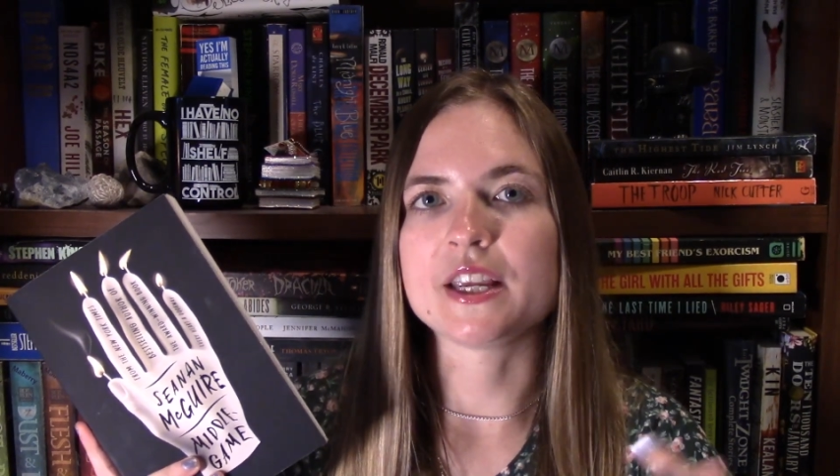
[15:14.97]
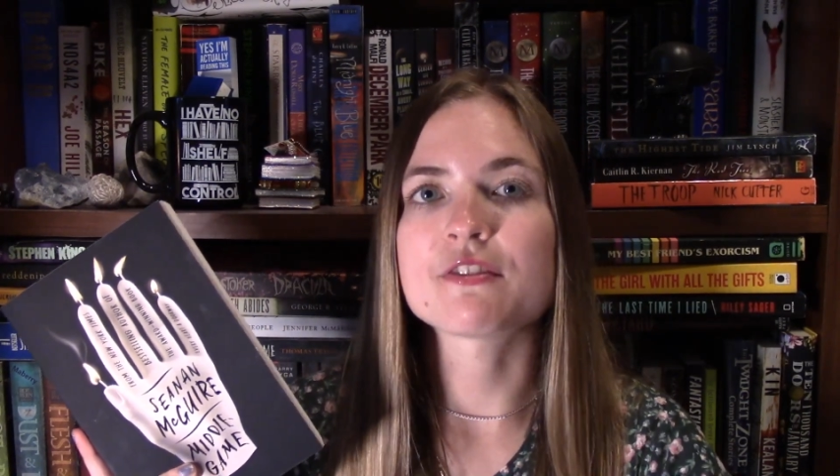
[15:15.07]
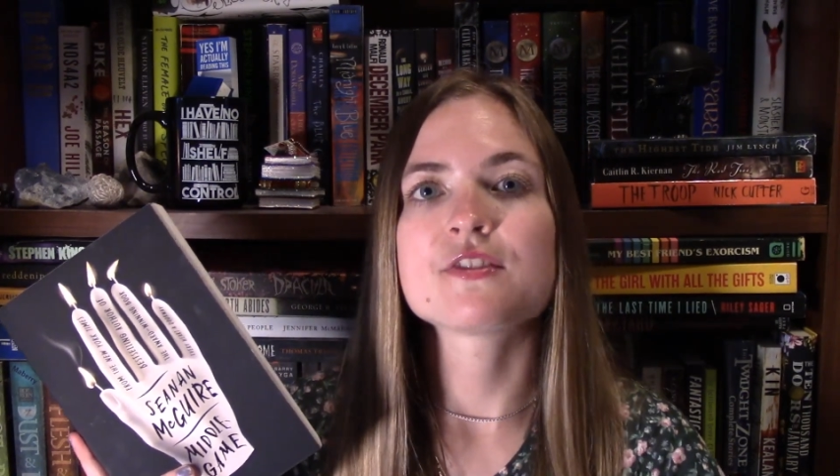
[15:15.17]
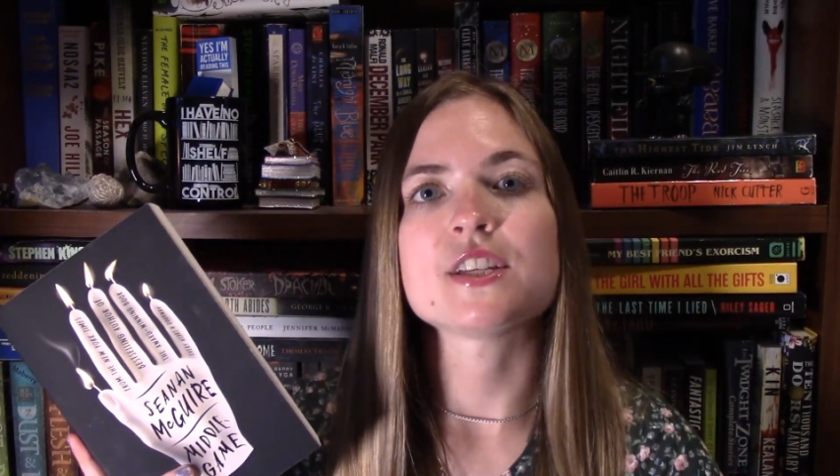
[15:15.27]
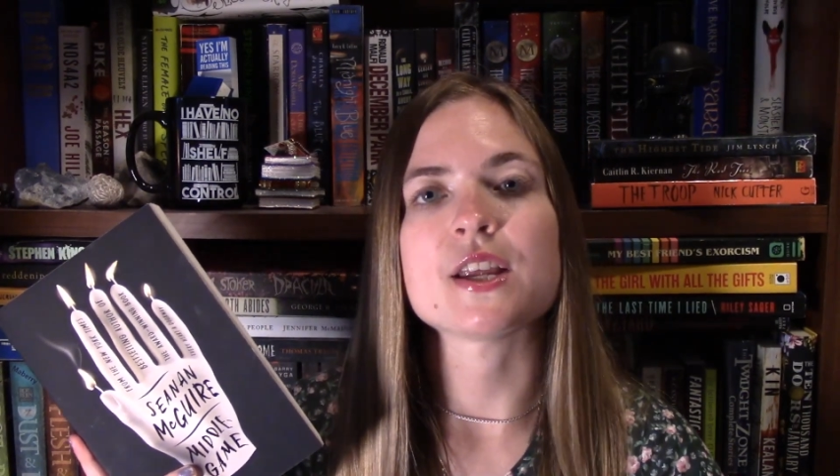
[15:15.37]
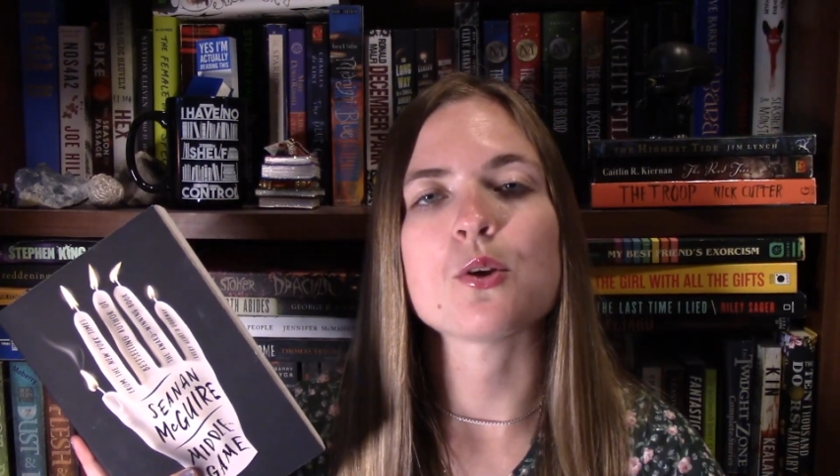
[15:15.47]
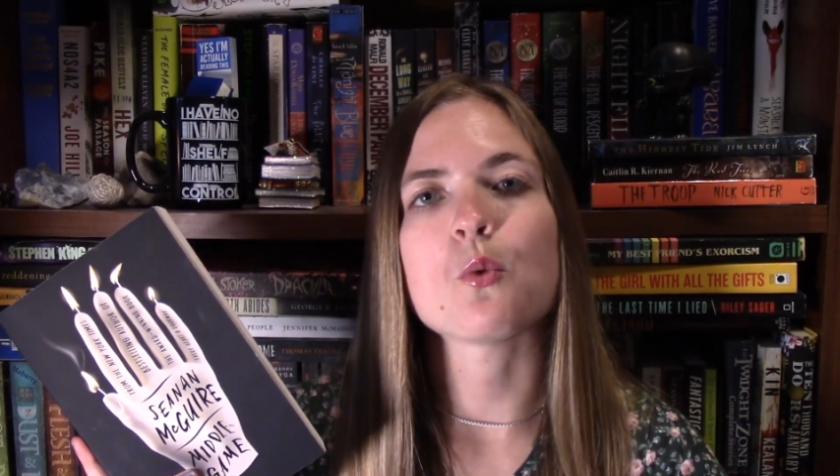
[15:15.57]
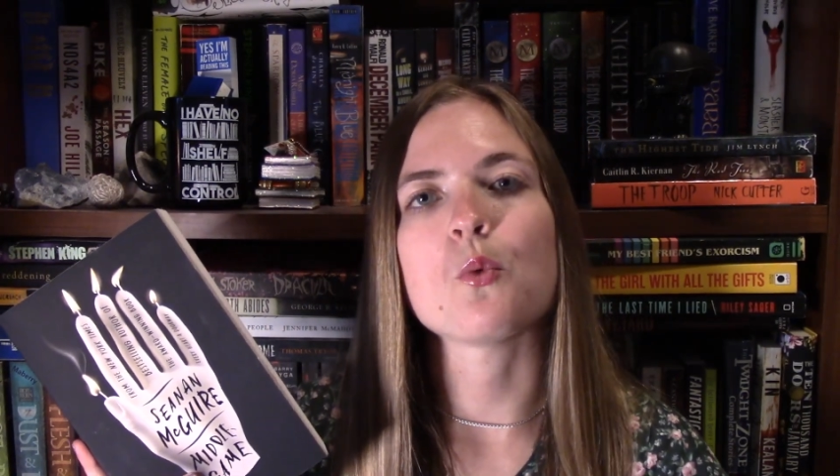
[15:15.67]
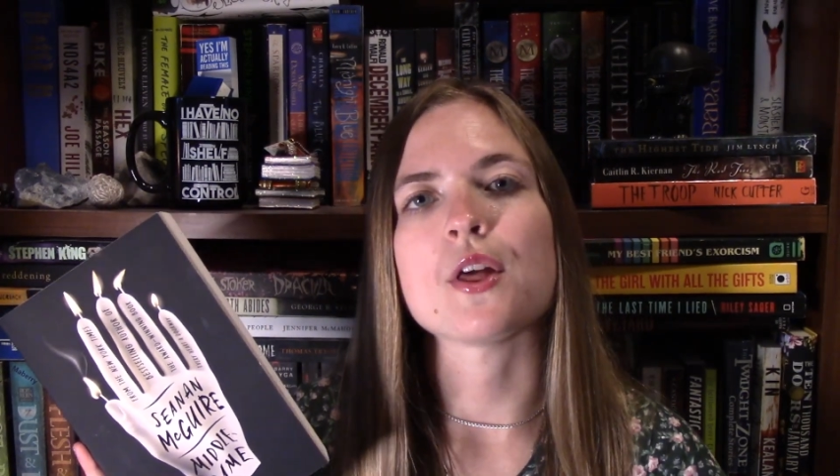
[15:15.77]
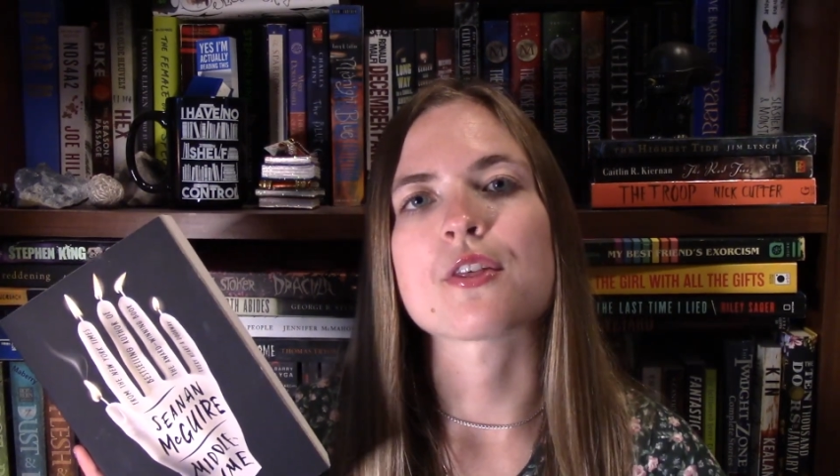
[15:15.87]
gifted
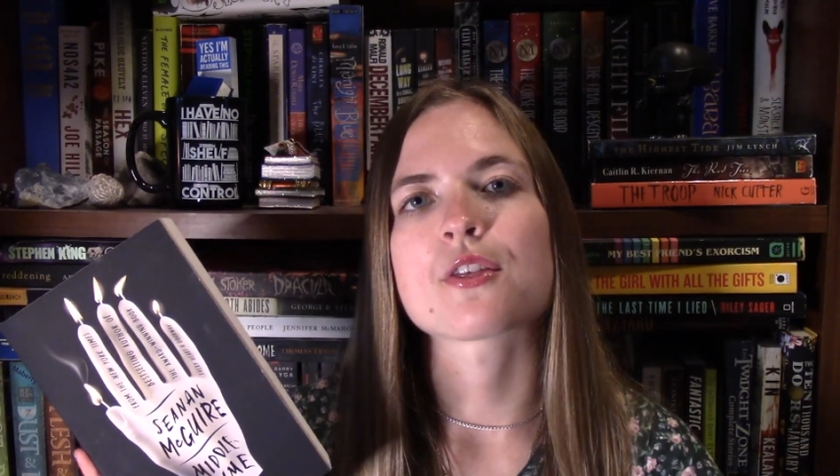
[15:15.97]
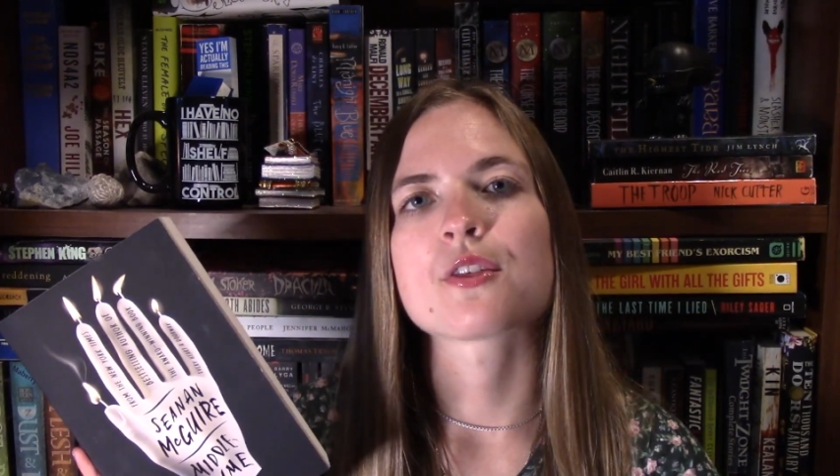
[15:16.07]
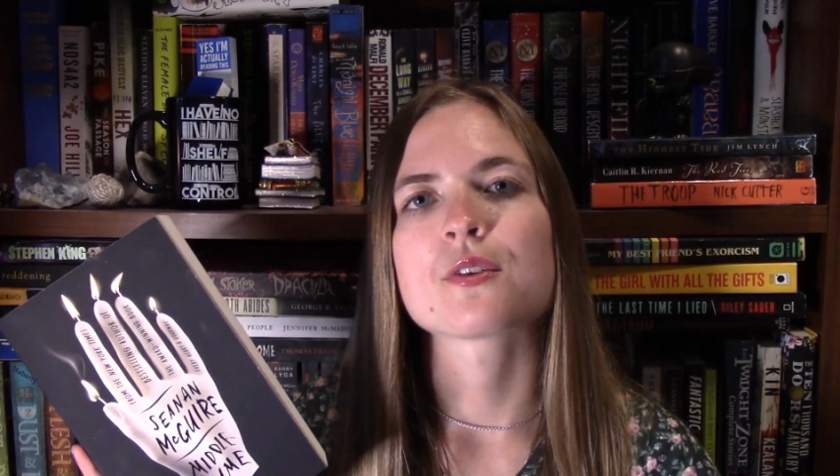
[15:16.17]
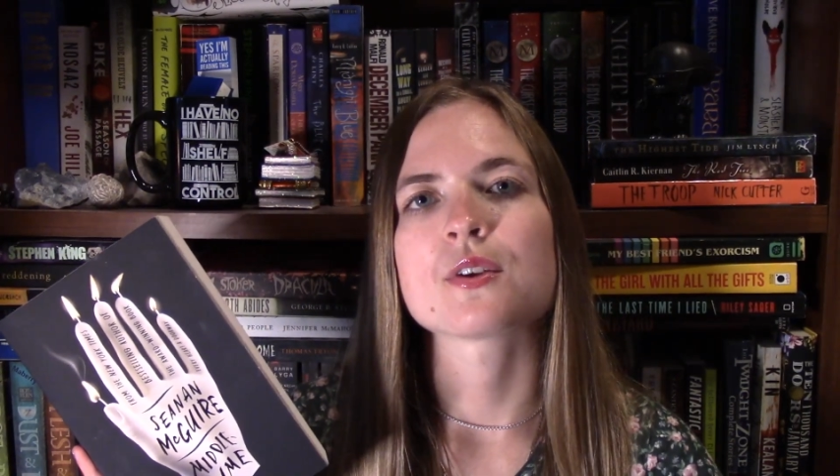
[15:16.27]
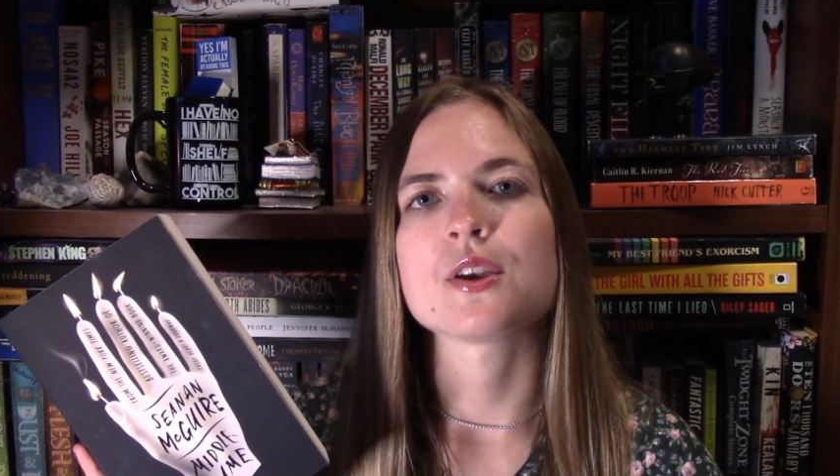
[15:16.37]
with